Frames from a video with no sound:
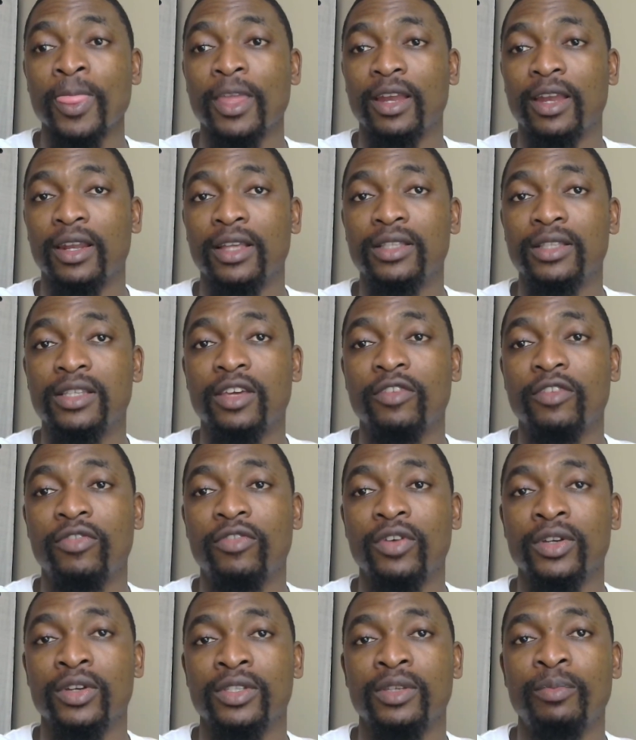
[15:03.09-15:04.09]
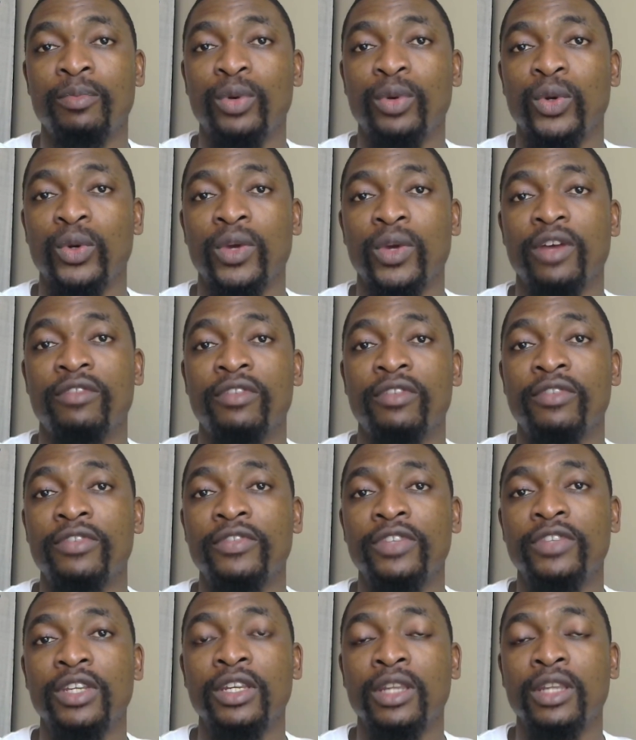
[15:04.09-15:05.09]
Let's say, for example, you have a
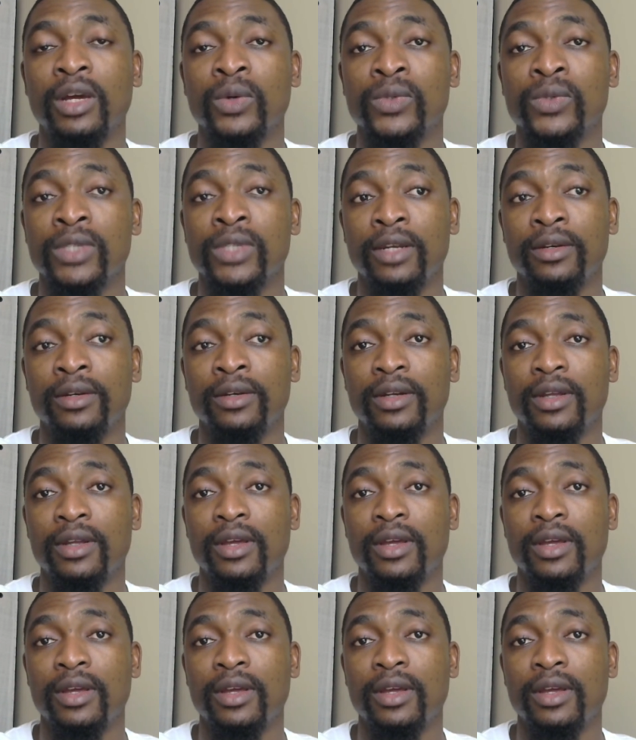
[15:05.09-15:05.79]
fifty thousand